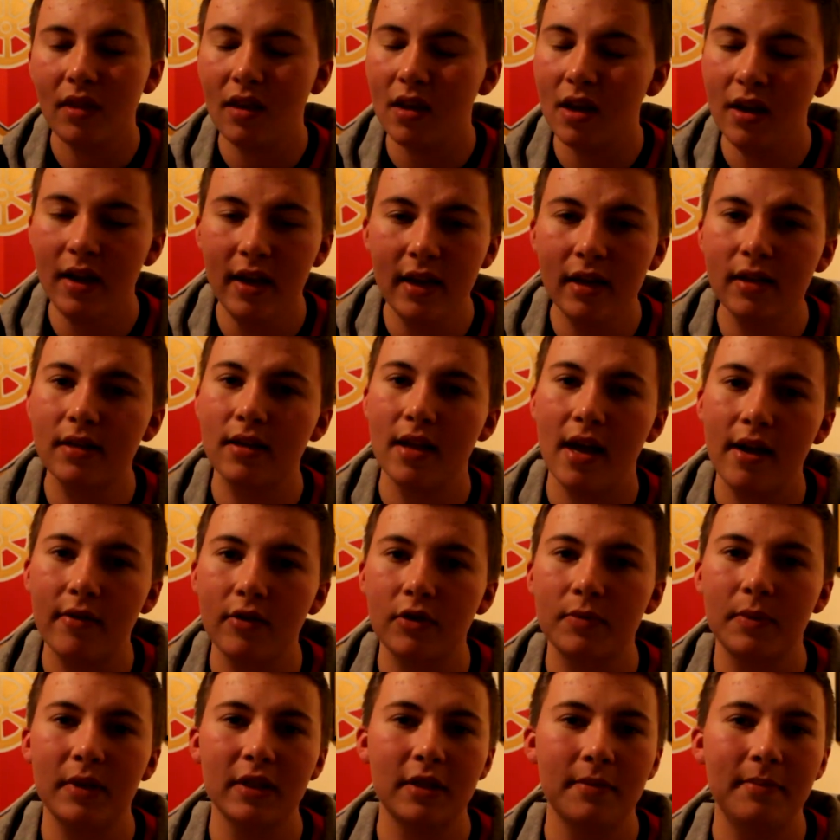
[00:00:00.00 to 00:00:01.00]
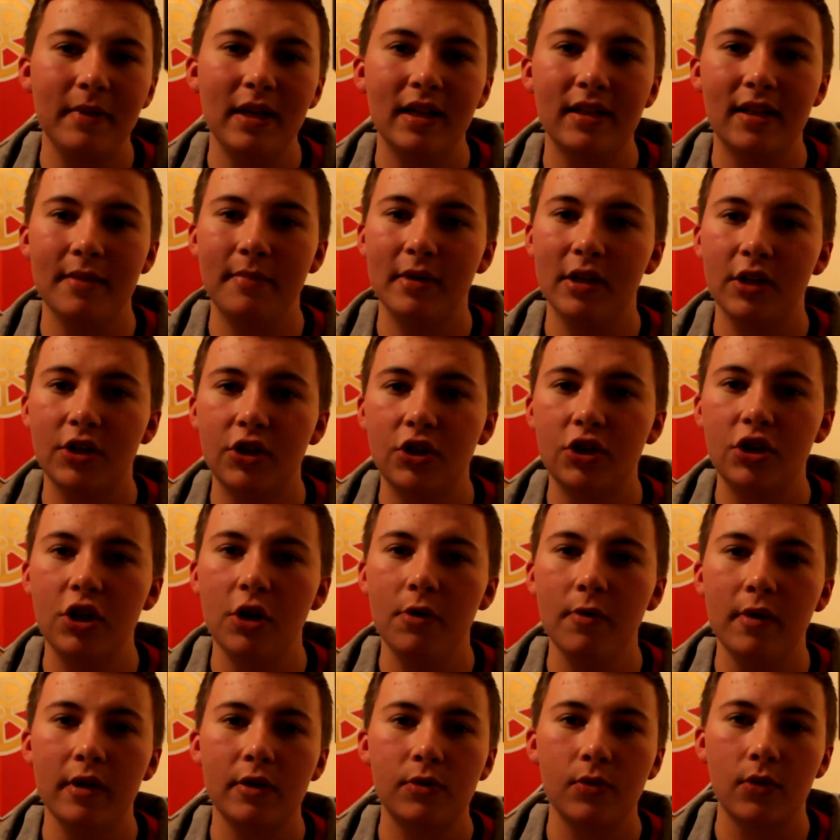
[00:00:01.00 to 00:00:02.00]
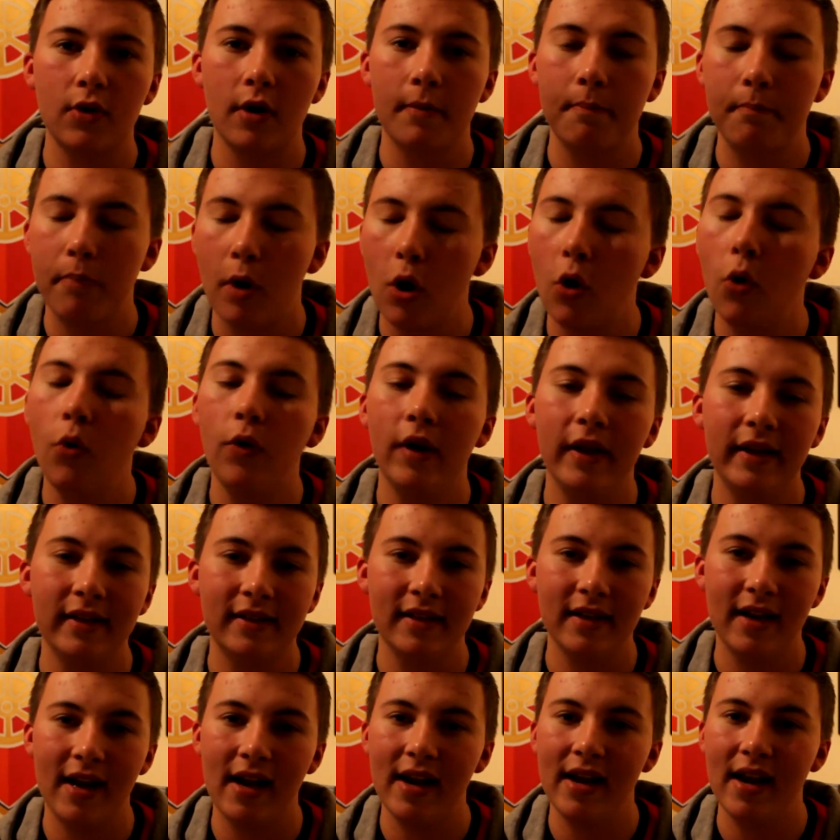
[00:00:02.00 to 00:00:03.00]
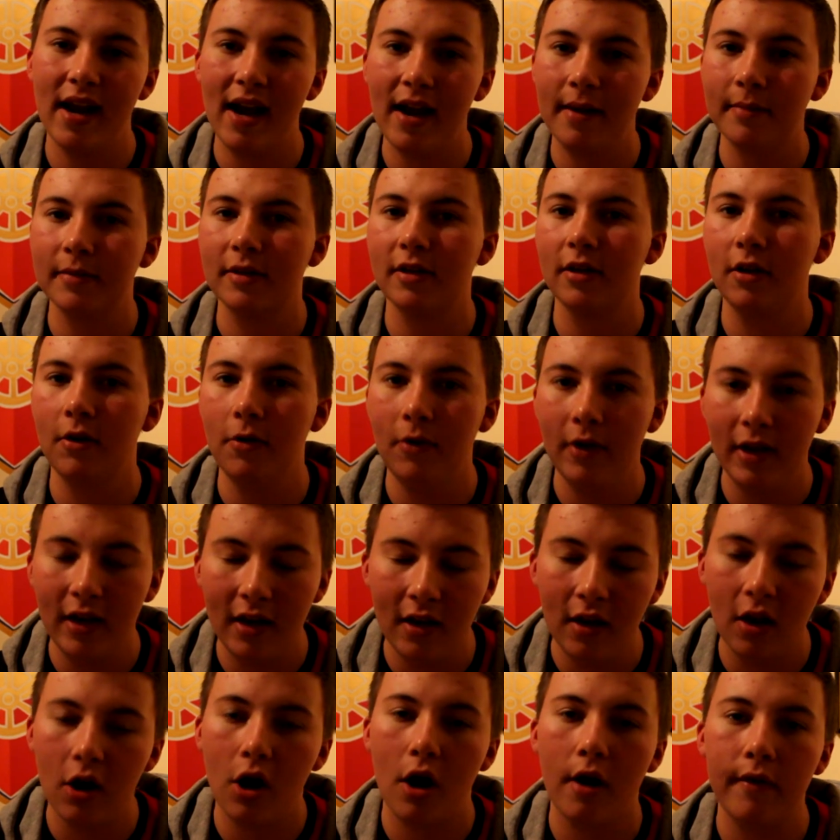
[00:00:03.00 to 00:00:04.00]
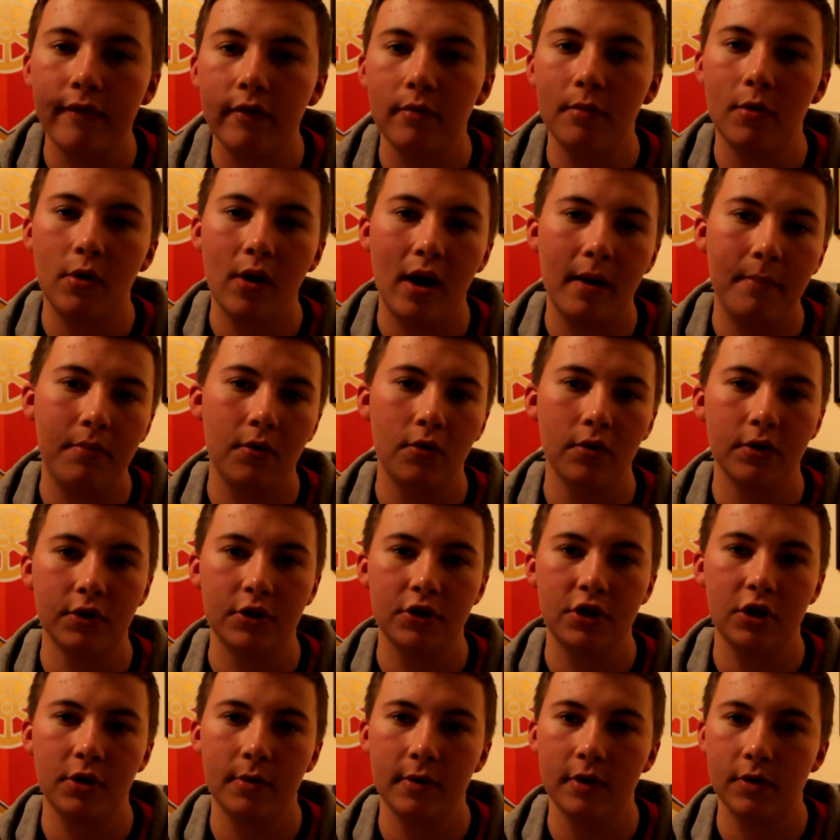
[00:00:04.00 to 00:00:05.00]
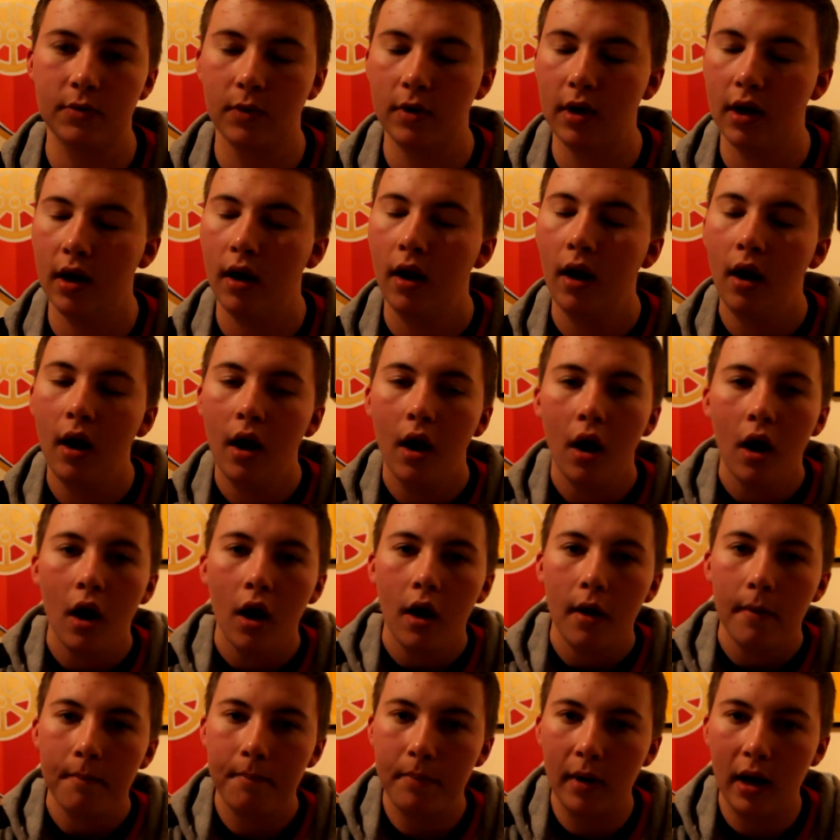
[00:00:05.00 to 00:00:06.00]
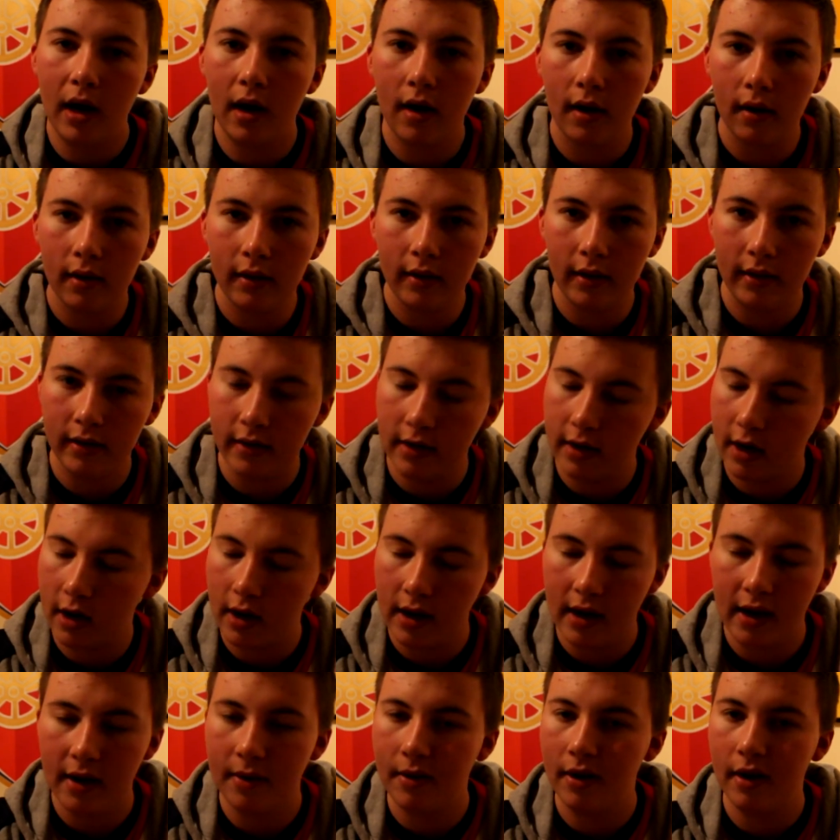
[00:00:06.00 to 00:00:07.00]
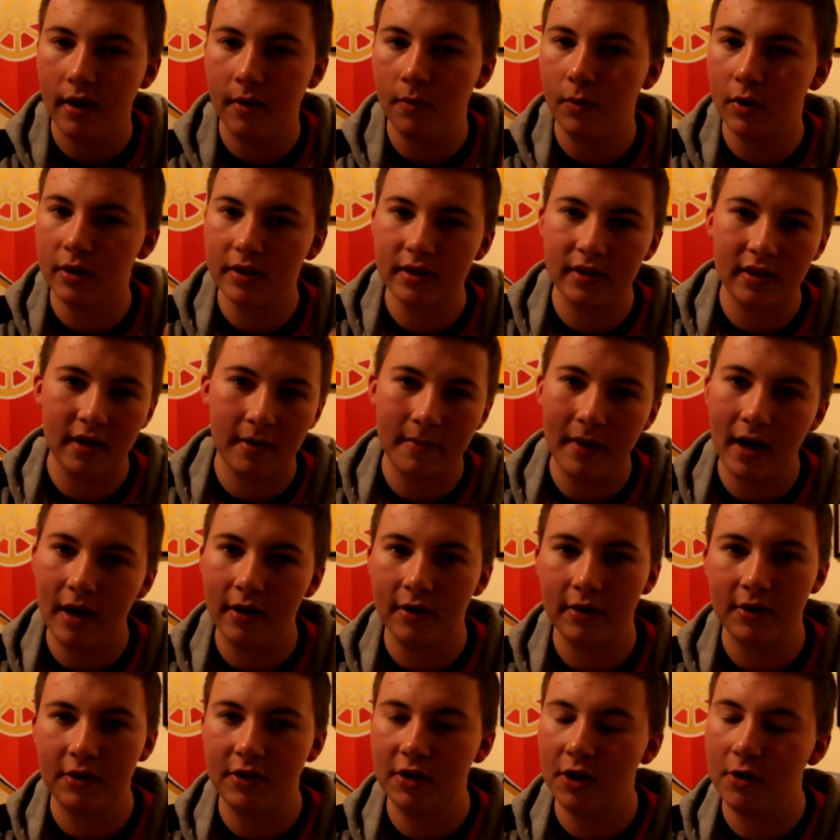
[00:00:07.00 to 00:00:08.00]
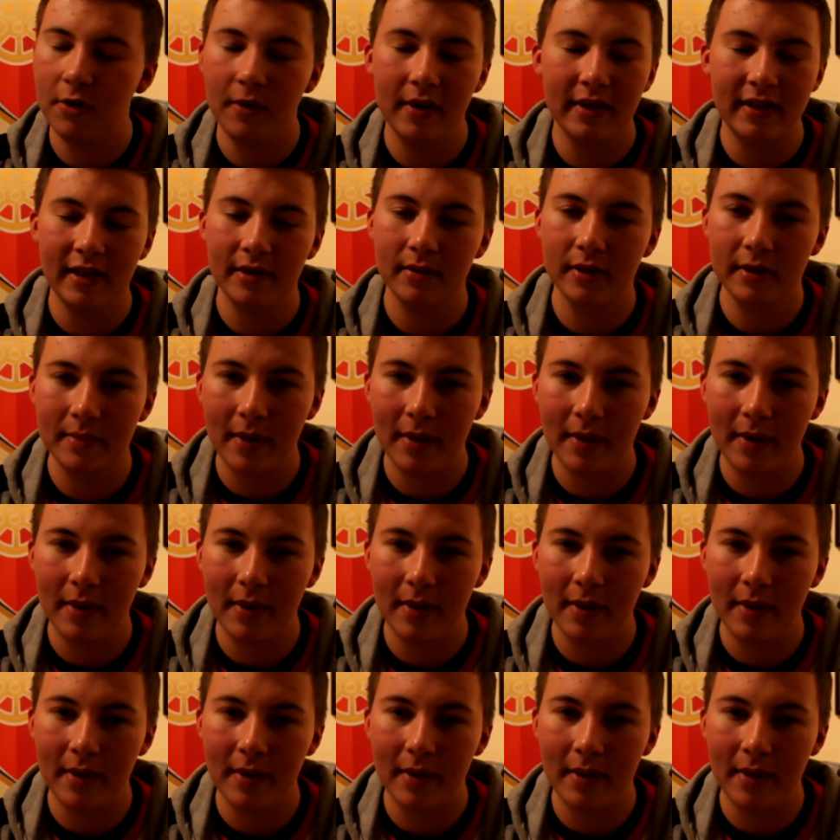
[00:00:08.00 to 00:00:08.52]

it is their responsibility, but the stewards were appalling today. Absolutely laughable how poor the stewards were. But, you know, it, it, wasn't about the stewards, it was